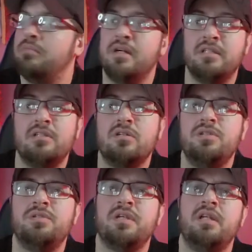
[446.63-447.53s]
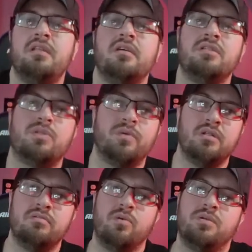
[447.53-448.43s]
did not use anything to
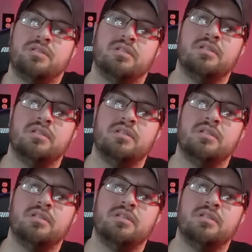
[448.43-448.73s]
reinforce it in the